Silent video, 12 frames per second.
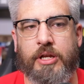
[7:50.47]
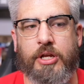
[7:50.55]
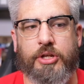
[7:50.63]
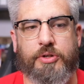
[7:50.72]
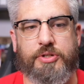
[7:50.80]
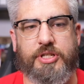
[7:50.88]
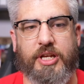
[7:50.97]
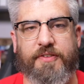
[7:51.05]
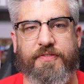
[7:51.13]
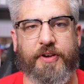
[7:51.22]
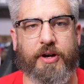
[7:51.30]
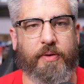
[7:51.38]
you see
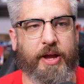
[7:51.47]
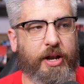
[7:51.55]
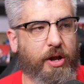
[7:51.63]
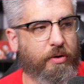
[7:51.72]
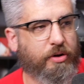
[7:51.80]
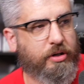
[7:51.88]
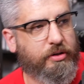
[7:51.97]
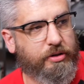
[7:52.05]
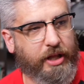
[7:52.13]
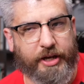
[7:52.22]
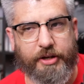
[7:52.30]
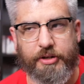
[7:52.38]
Figueiredo
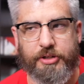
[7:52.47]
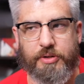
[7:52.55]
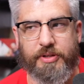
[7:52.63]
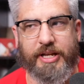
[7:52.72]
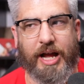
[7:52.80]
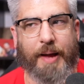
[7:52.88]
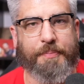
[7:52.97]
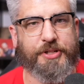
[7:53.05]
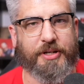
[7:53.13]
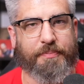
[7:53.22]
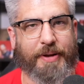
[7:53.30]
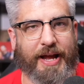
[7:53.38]
do the
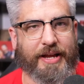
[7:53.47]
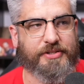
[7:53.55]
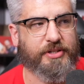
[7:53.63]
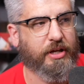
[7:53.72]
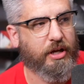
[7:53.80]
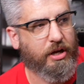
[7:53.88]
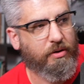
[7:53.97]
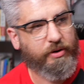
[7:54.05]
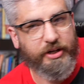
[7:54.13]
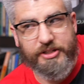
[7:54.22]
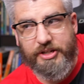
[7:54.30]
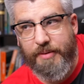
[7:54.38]
option pass, where
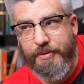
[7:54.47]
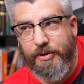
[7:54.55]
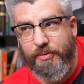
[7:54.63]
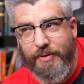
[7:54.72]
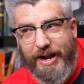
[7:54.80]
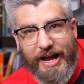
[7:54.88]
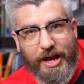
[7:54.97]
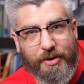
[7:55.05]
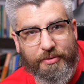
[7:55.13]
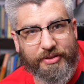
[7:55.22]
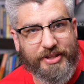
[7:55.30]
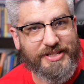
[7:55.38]
he's coming
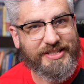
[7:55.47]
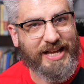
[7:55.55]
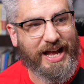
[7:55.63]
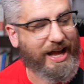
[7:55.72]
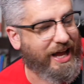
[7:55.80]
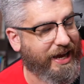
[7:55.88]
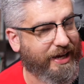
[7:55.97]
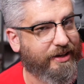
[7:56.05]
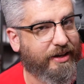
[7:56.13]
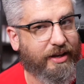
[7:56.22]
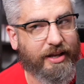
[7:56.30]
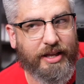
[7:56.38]
around the
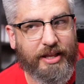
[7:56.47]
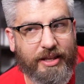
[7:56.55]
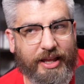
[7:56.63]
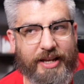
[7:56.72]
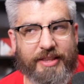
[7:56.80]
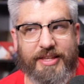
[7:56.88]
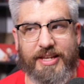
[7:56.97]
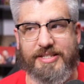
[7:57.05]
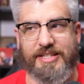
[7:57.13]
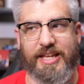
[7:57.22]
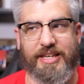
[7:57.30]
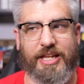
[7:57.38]
side like
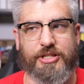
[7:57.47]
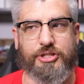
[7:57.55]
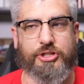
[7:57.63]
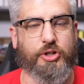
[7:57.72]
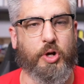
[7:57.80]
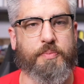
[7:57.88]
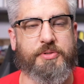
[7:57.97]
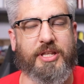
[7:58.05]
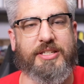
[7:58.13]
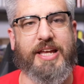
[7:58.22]
this, and then scoops the